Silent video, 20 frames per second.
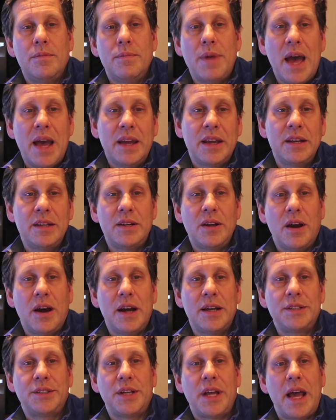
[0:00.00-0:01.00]

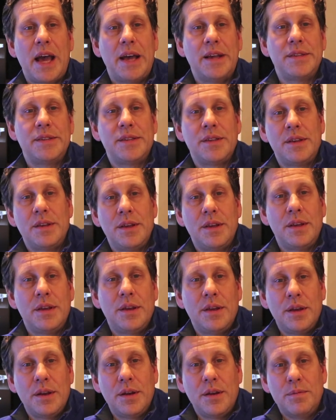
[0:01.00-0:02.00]
McIntosh has
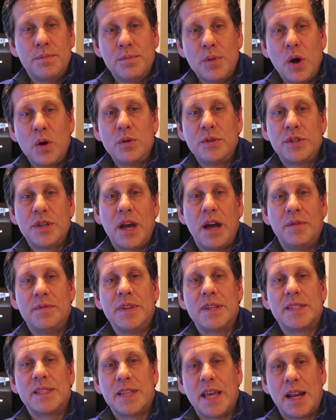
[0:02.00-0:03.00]
most of
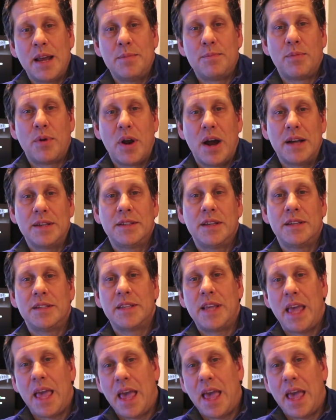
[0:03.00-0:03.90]
the setup process